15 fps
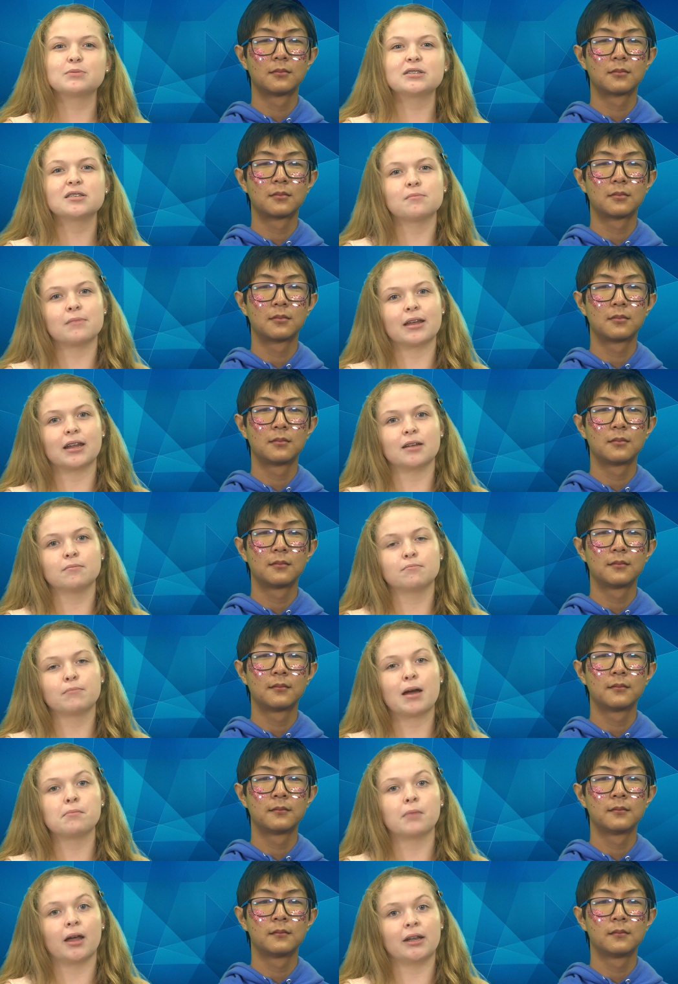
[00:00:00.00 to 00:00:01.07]
Speaker 1: be submitted
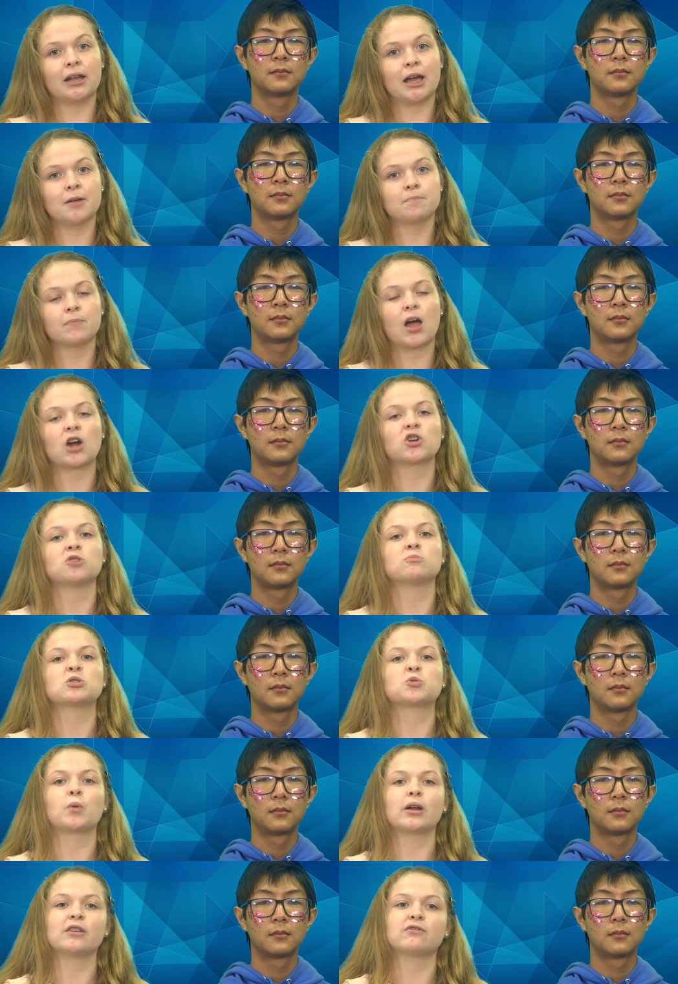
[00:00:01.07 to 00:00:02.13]
by Monday, October
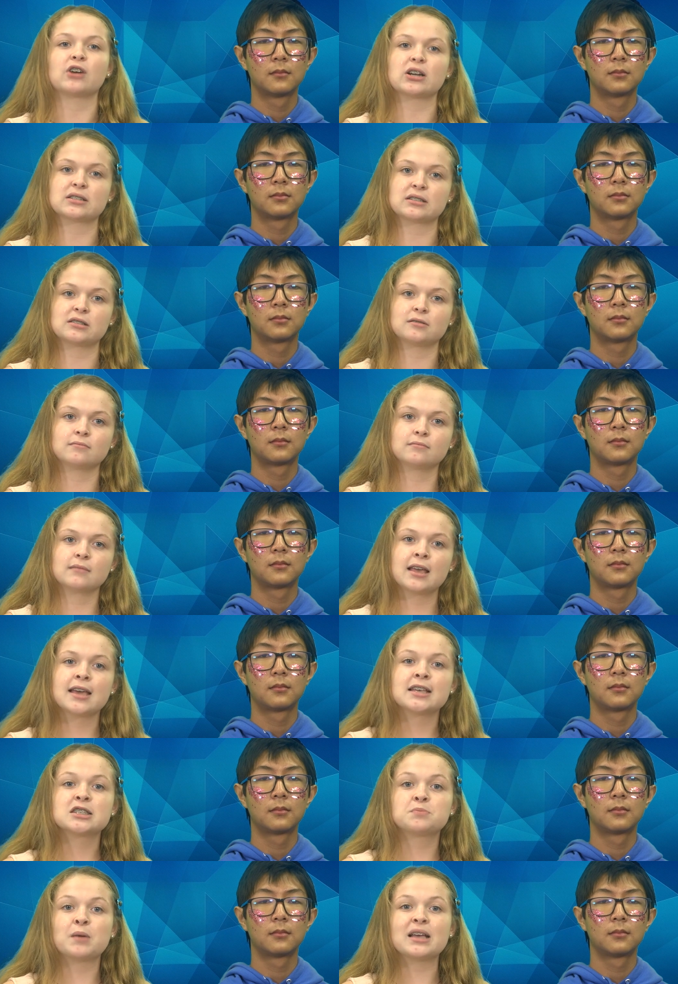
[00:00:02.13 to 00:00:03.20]
21st.
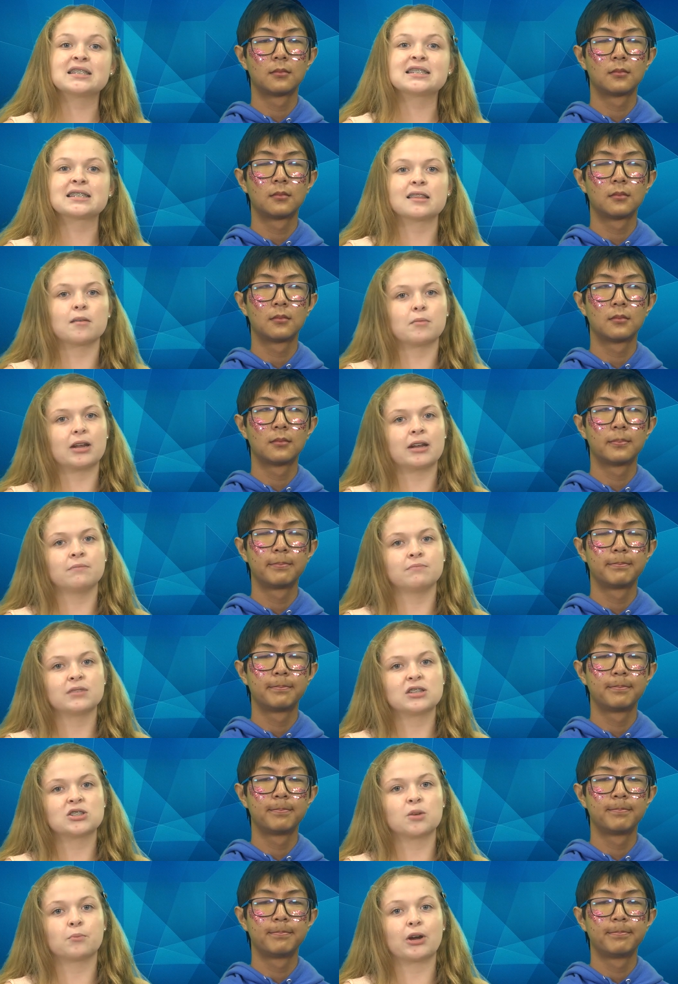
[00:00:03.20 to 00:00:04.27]
Space is limited,
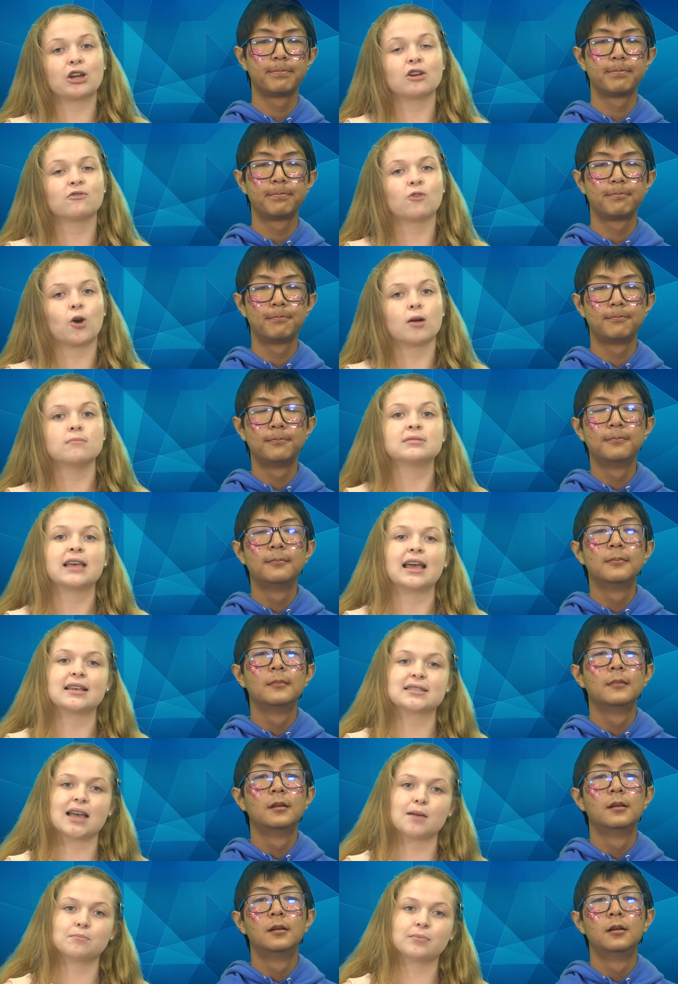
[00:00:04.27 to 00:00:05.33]
so bring your forms
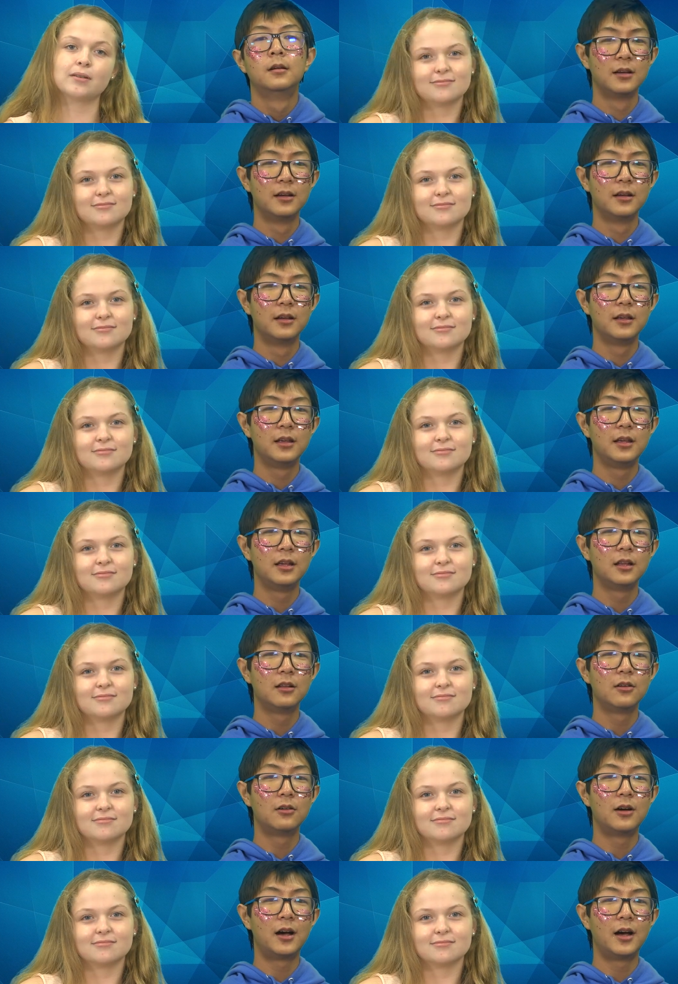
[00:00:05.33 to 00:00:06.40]
ASAP.
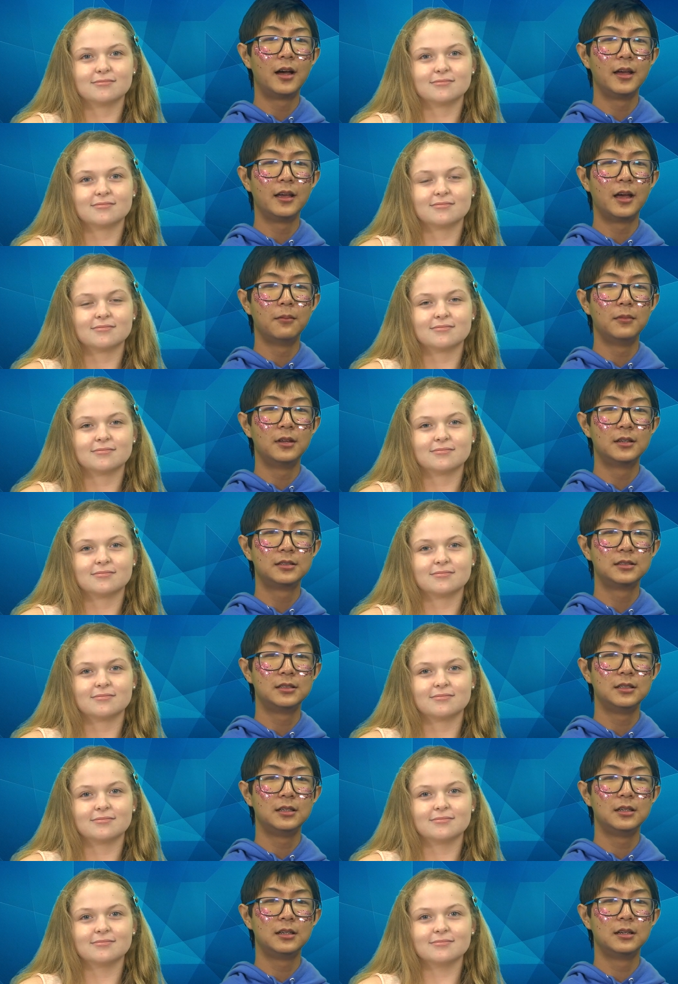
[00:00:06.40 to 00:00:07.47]
Speaker 2: Hilo High
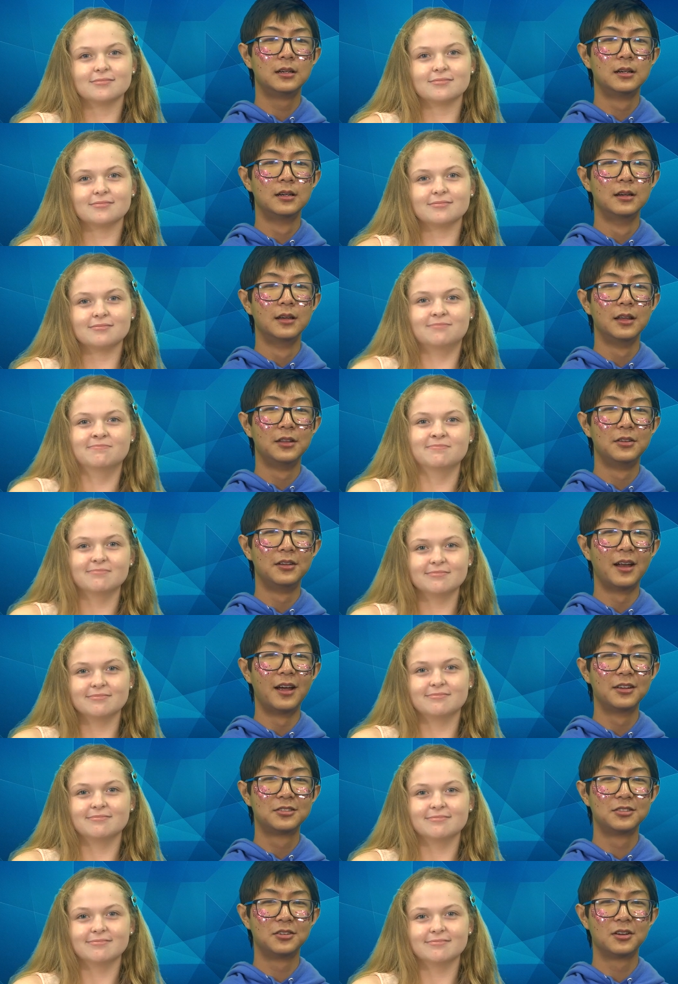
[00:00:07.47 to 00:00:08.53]
Amnesty
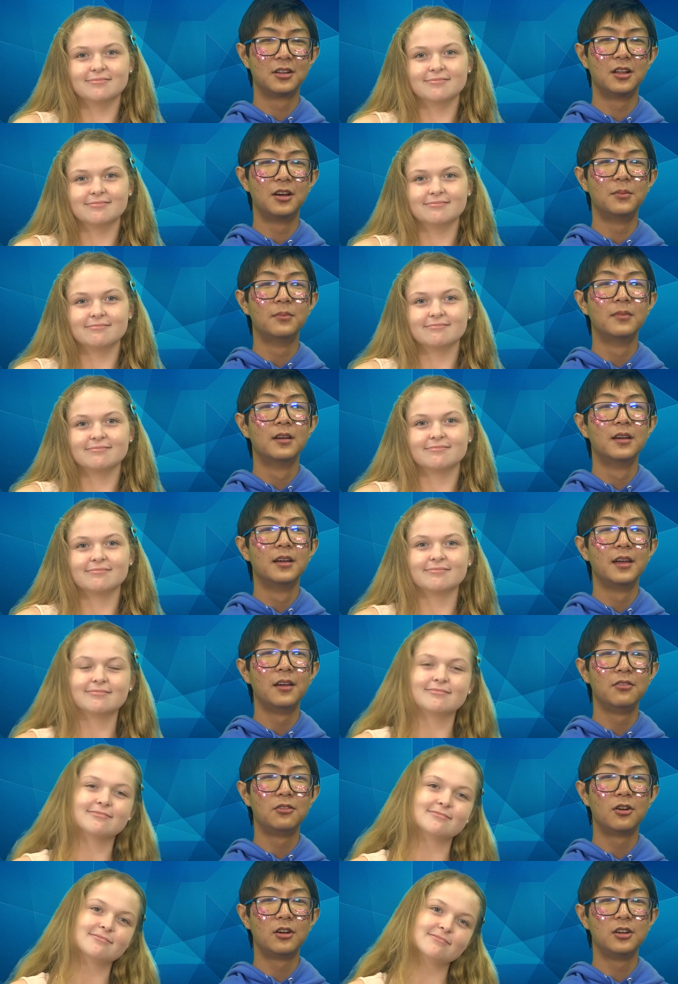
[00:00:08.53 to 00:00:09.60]
International Club. If
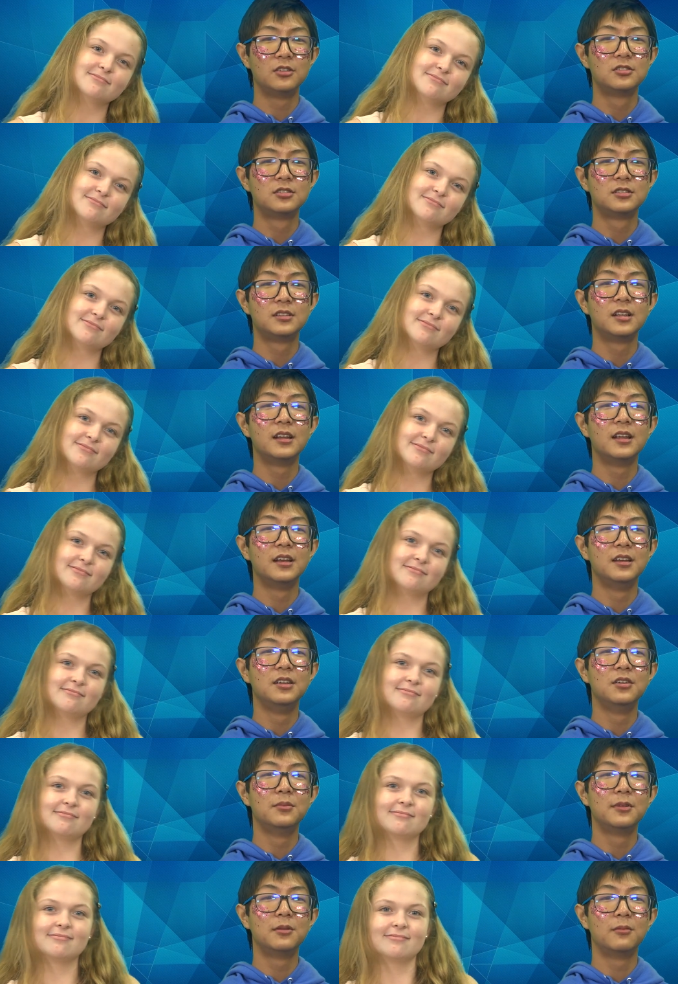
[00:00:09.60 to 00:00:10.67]
you are interested in
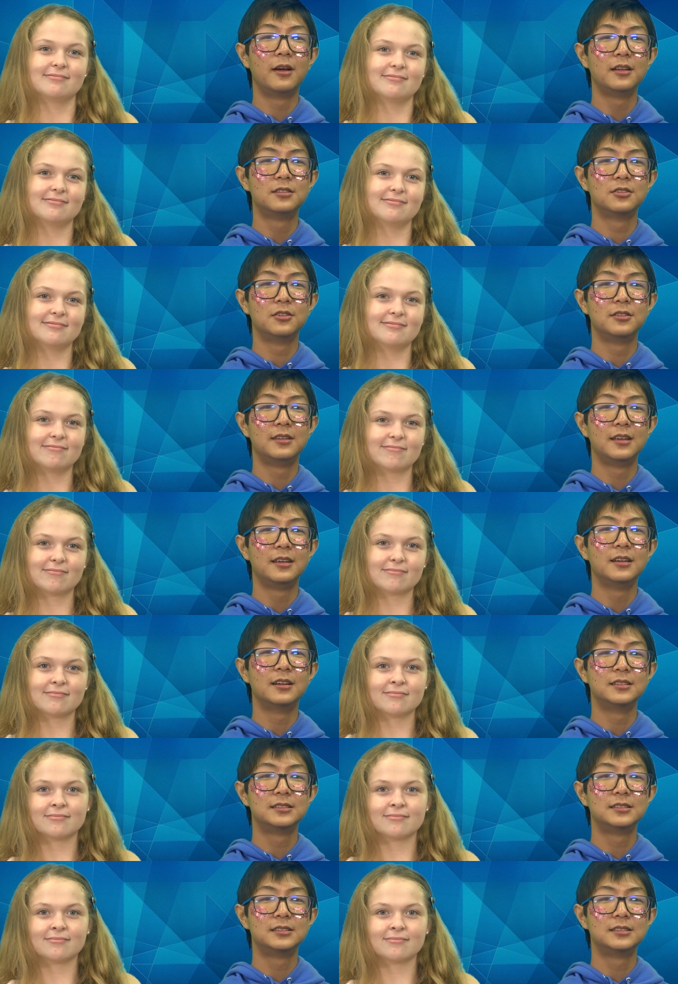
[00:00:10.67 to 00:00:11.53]
human rights or taking a